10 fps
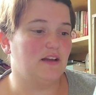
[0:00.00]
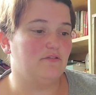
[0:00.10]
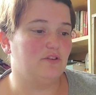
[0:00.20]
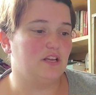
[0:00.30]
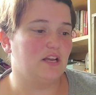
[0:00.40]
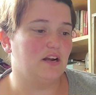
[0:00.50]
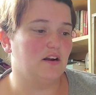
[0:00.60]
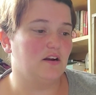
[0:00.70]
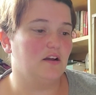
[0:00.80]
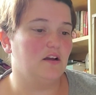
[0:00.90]
every
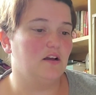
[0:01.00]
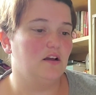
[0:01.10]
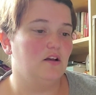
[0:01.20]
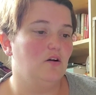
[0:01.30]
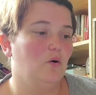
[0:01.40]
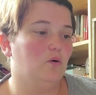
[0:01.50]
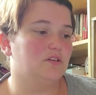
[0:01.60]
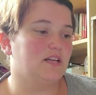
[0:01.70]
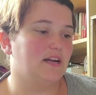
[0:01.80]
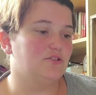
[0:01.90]
year, or
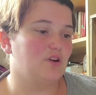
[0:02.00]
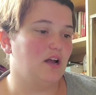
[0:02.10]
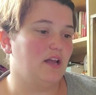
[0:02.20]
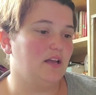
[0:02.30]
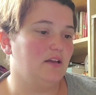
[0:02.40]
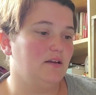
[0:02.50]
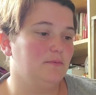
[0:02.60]
die trying.